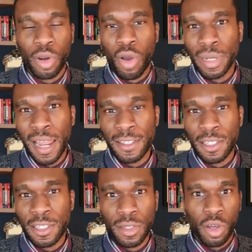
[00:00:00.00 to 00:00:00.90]
are
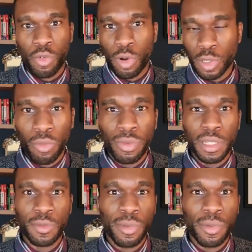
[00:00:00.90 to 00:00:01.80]
commonalities across all of
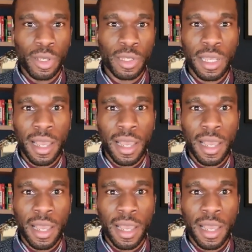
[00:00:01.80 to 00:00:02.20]
these frameworks,